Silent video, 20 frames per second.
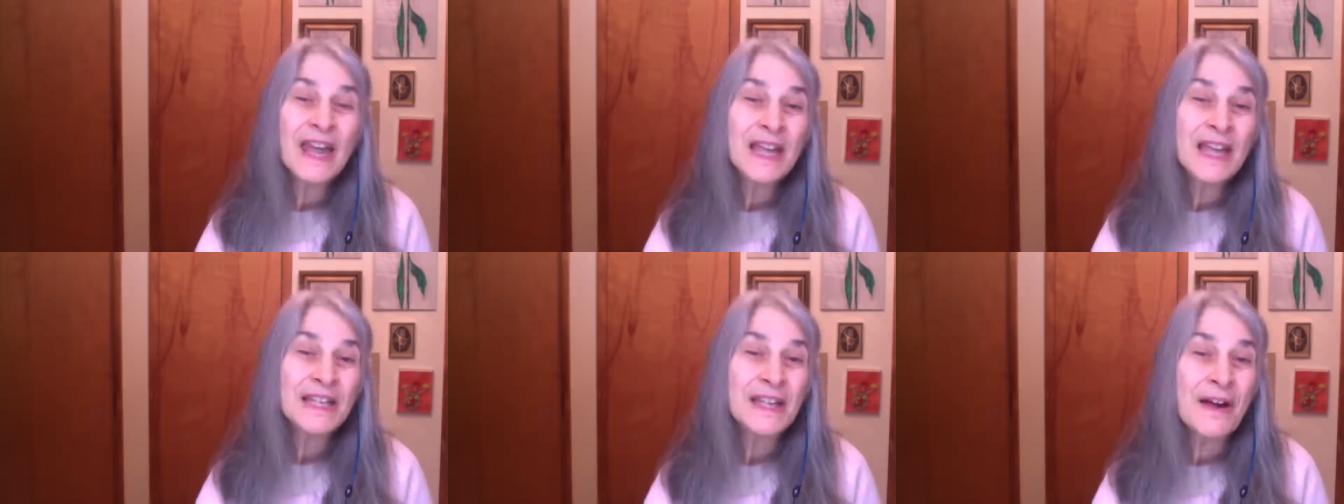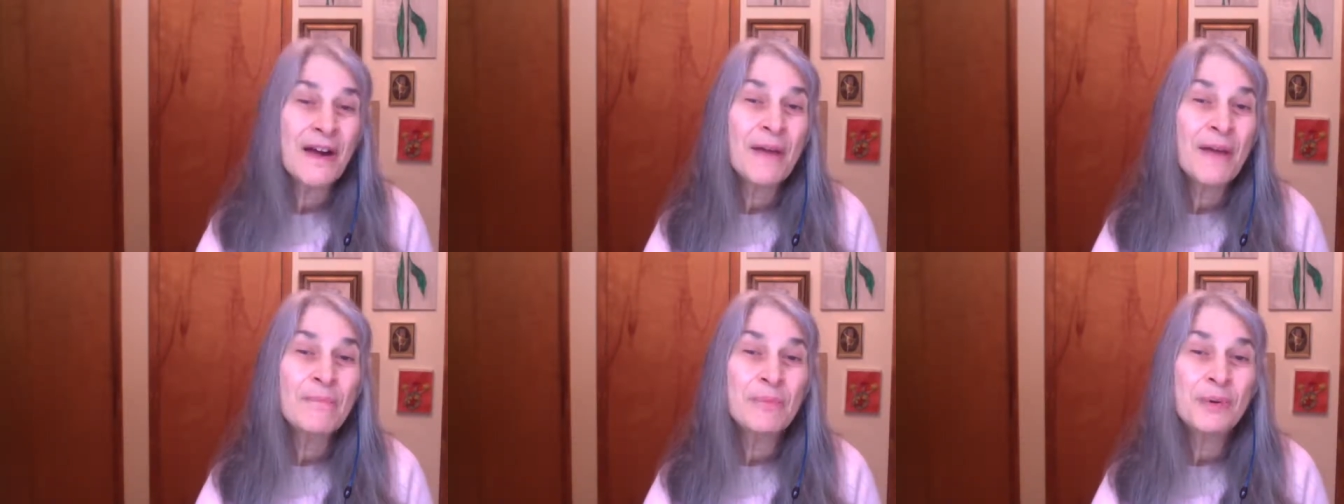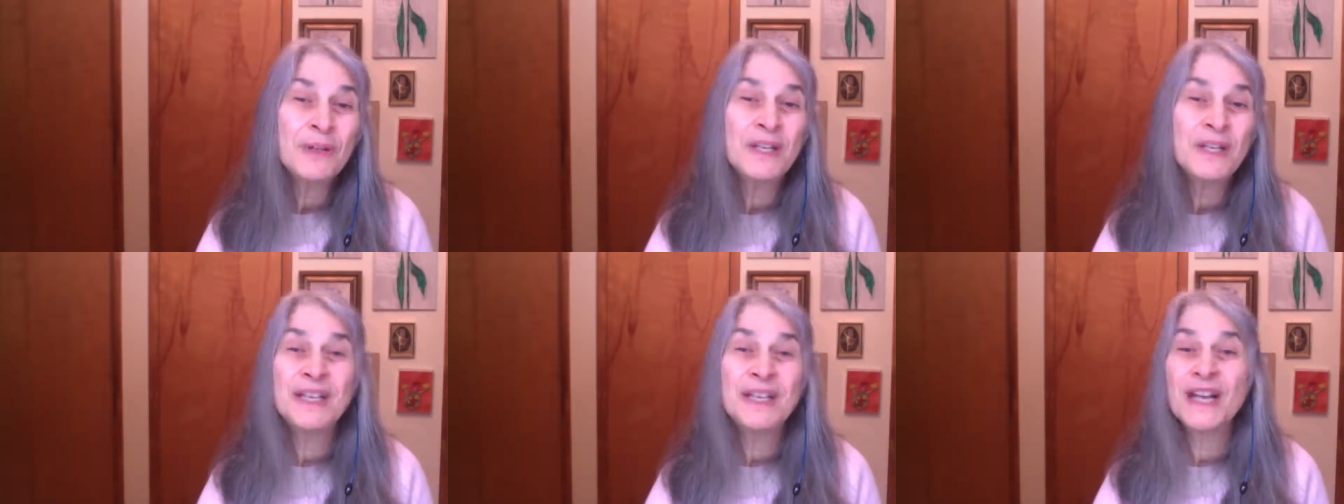Now I'm
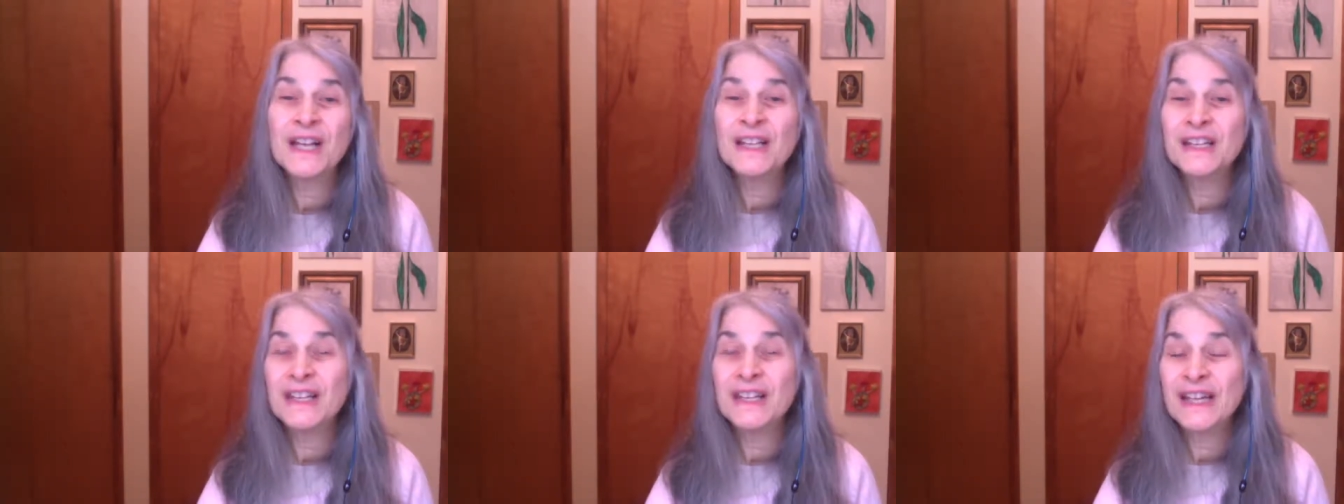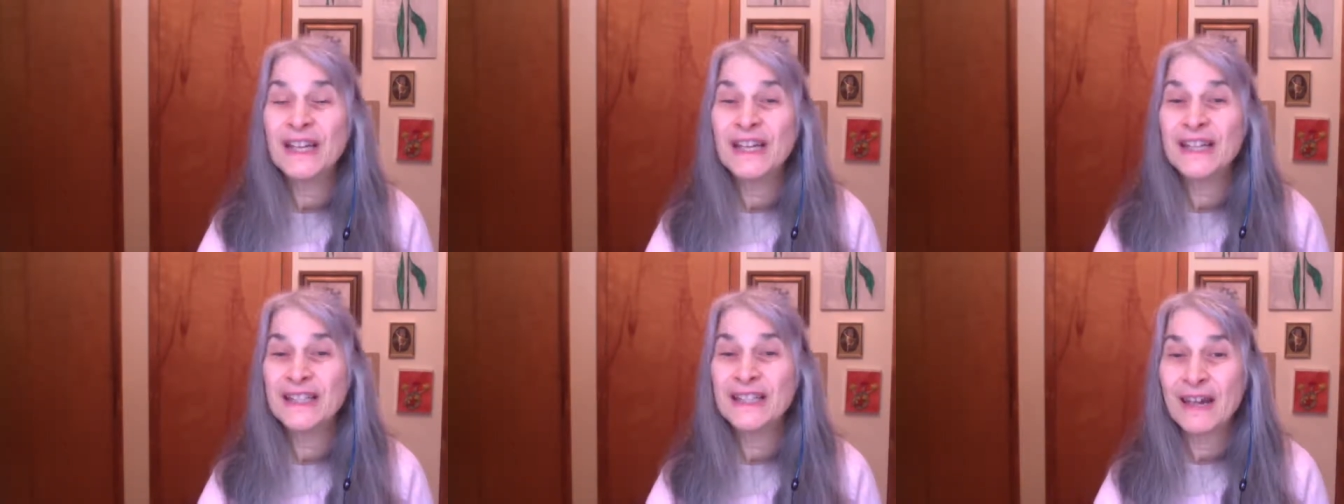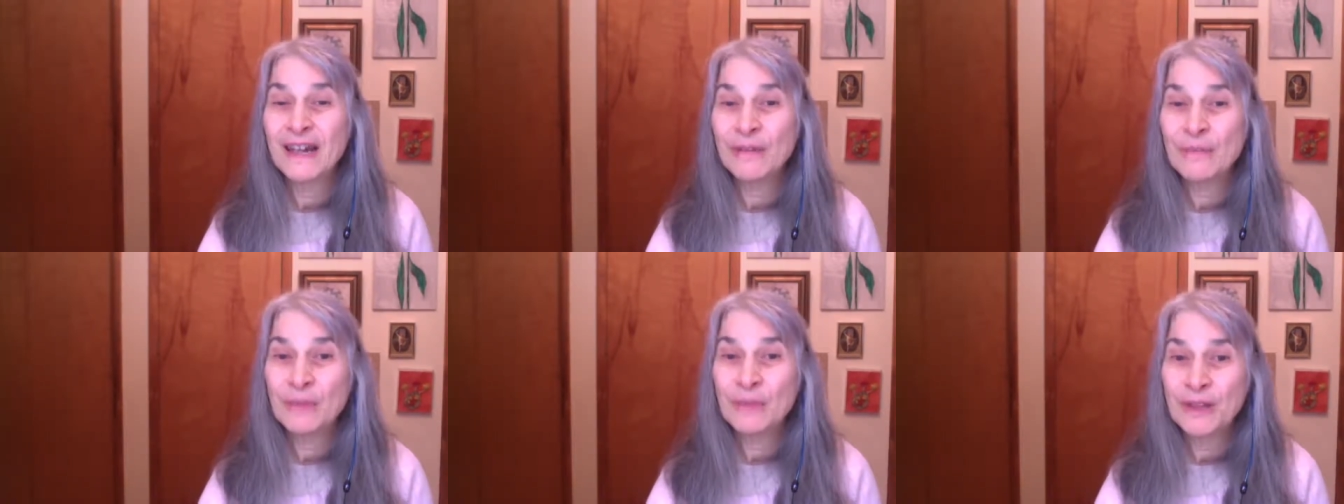putting a link
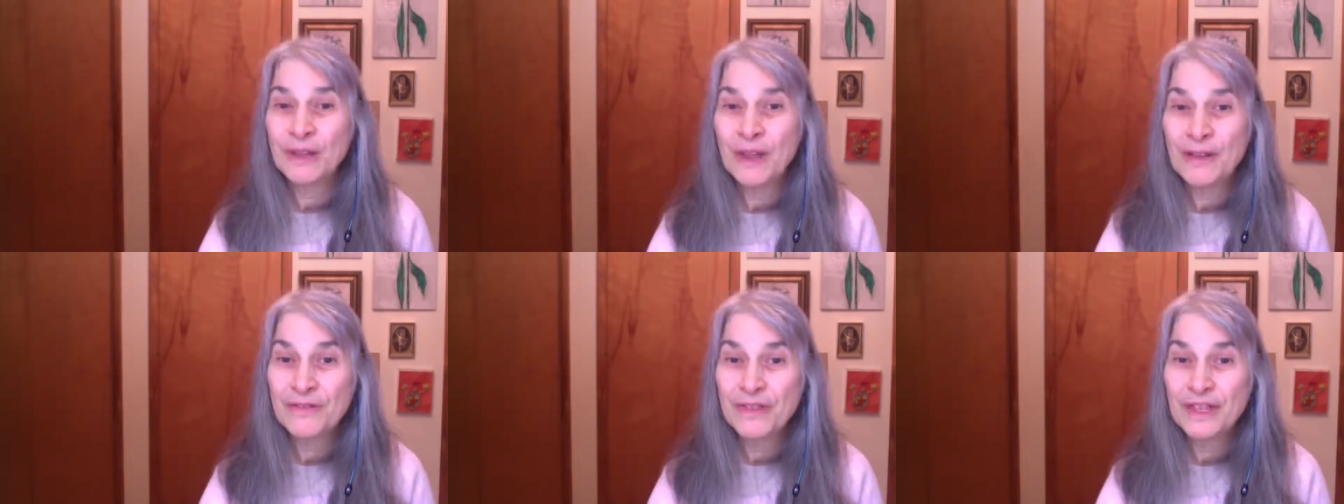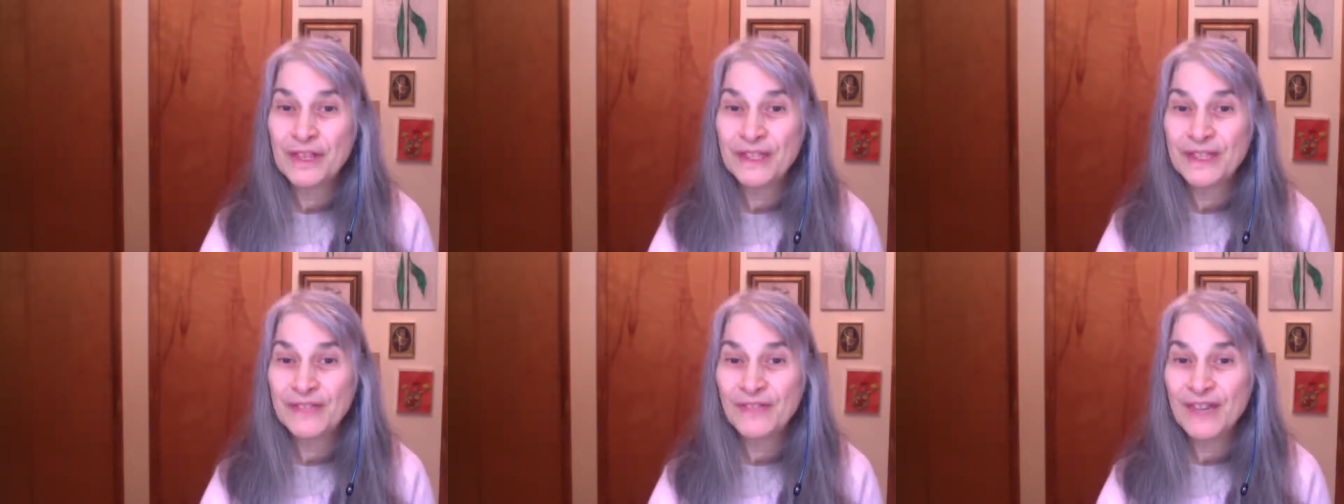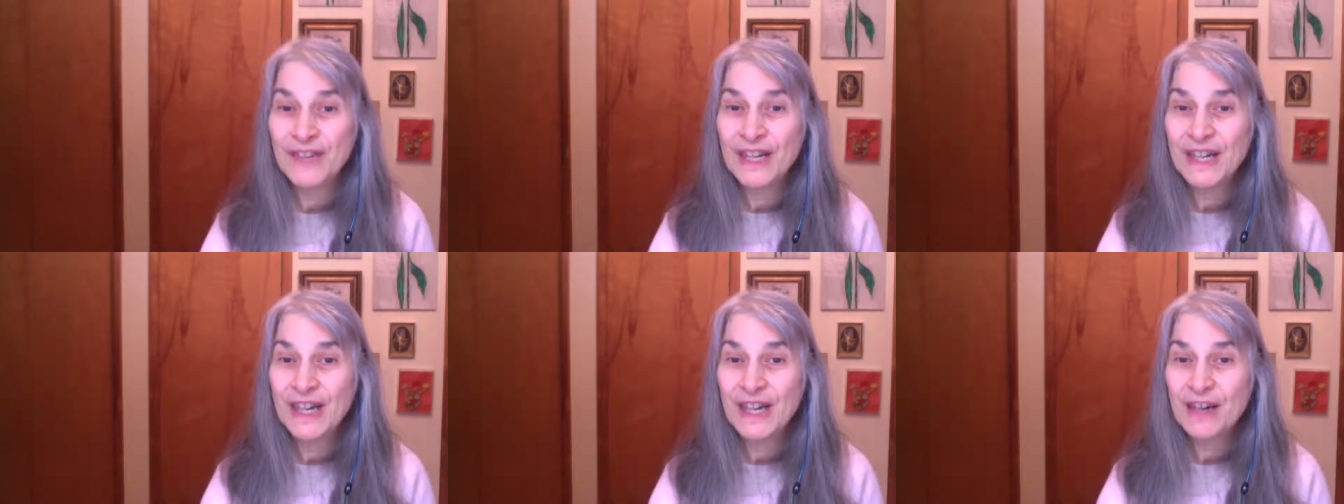down below this
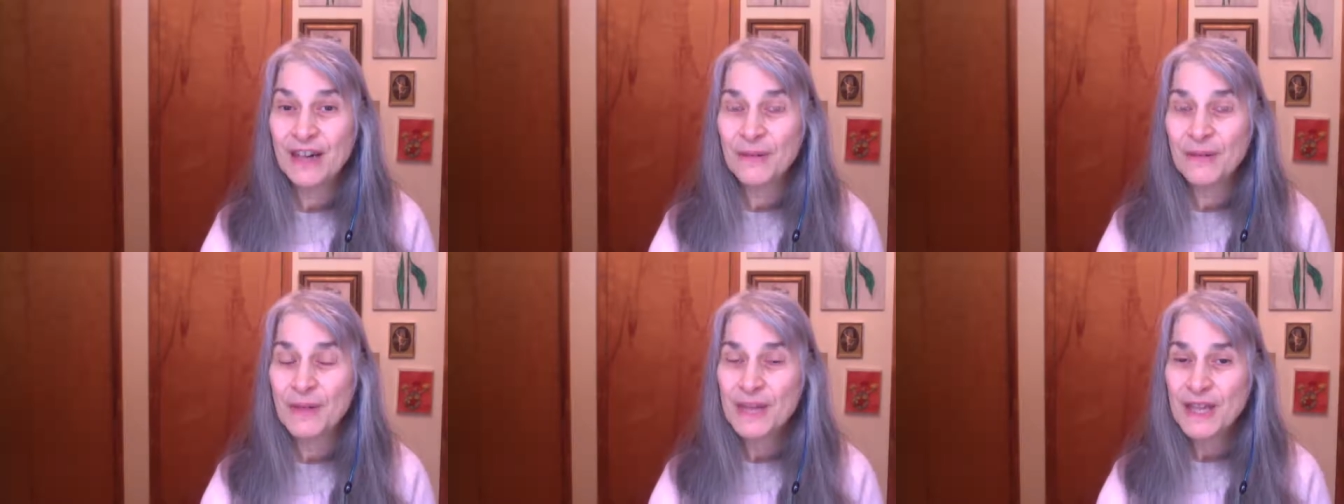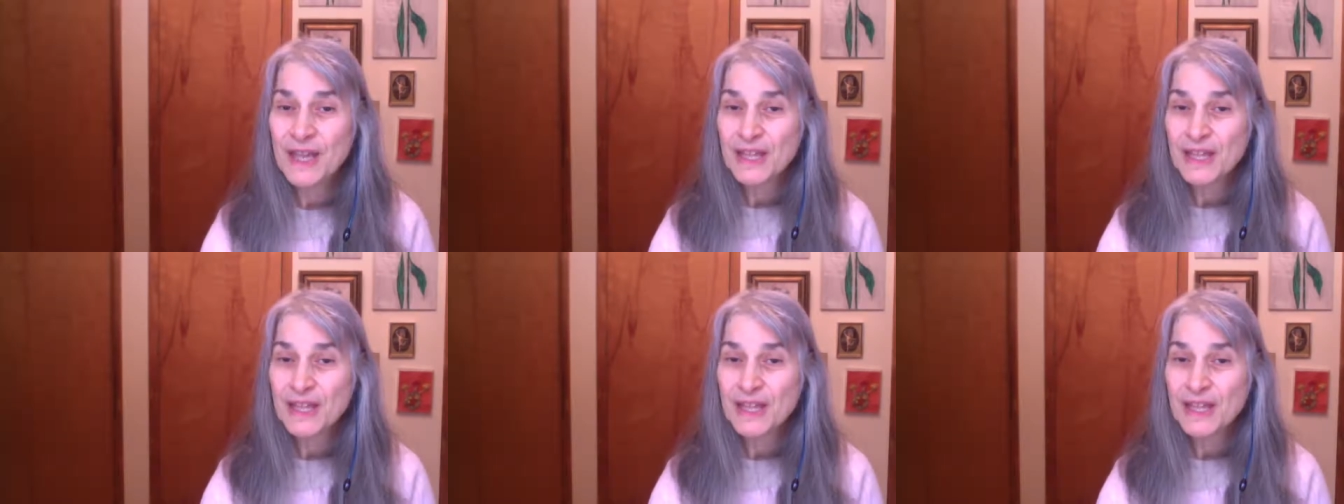video